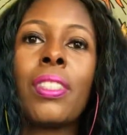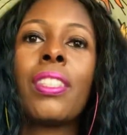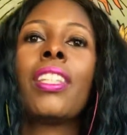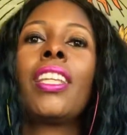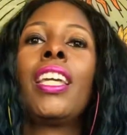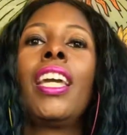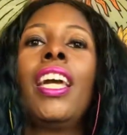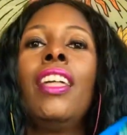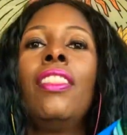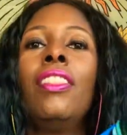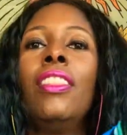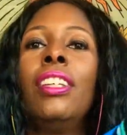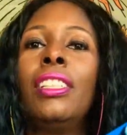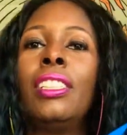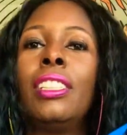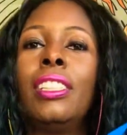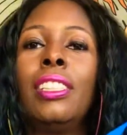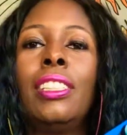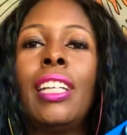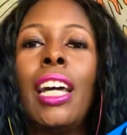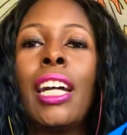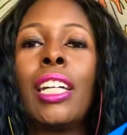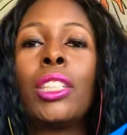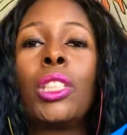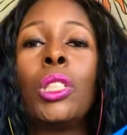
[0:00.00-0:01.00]
And this is
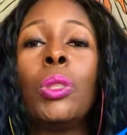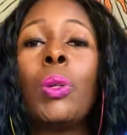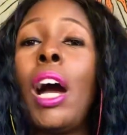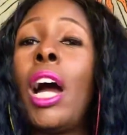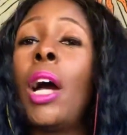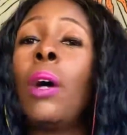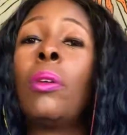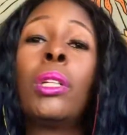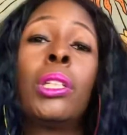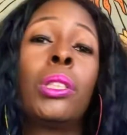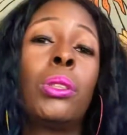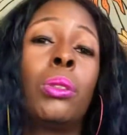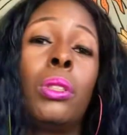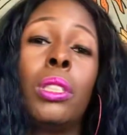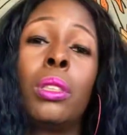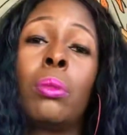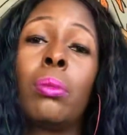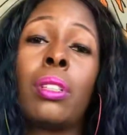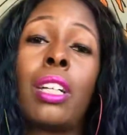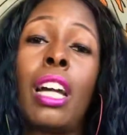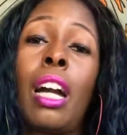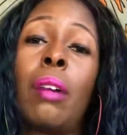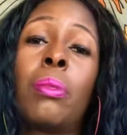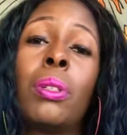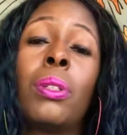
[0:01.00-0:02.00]
deck 2. I only do this with
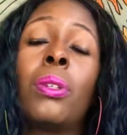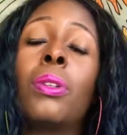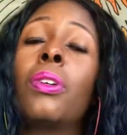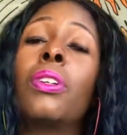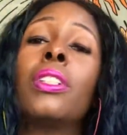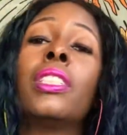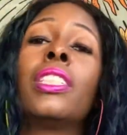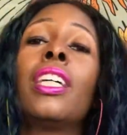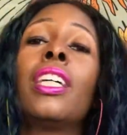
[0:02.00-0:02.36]
Capricorns.